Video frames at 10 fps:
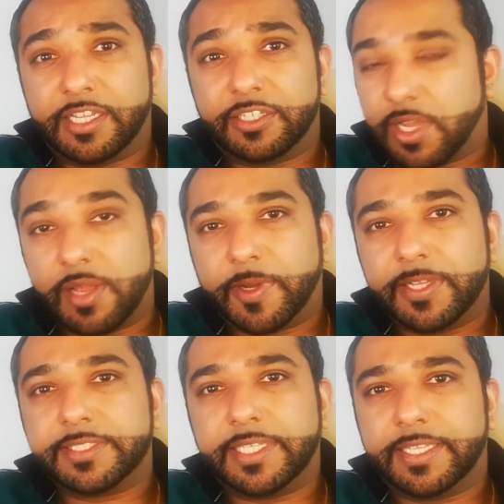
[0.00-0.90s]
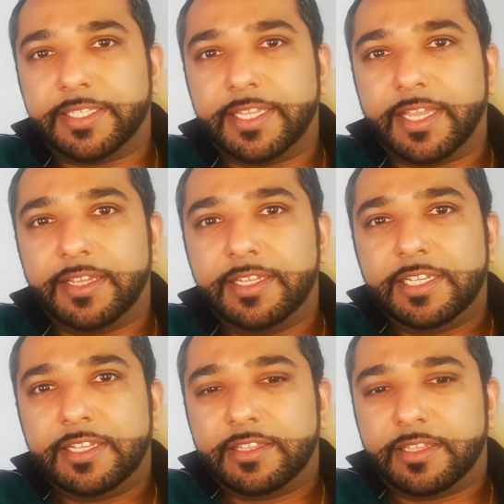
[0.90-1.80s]
Skybite in
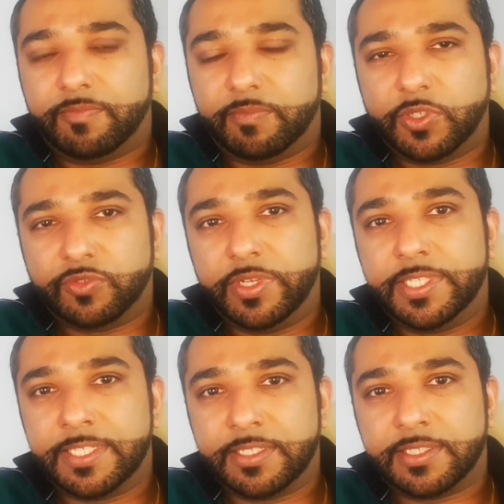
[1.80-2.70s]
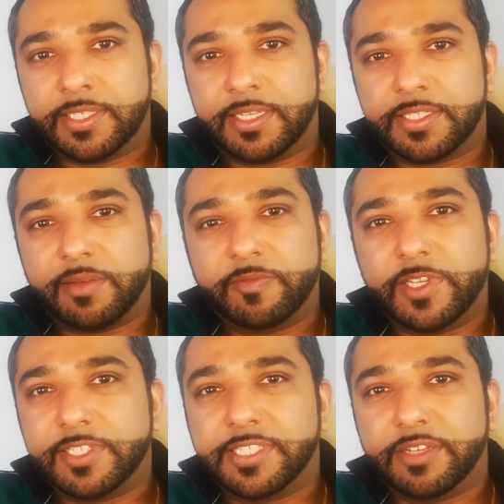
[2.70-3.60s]
the most recent
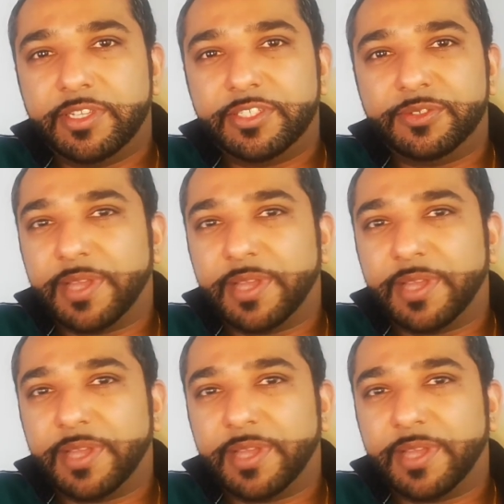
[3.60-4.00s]
Cyberverse series,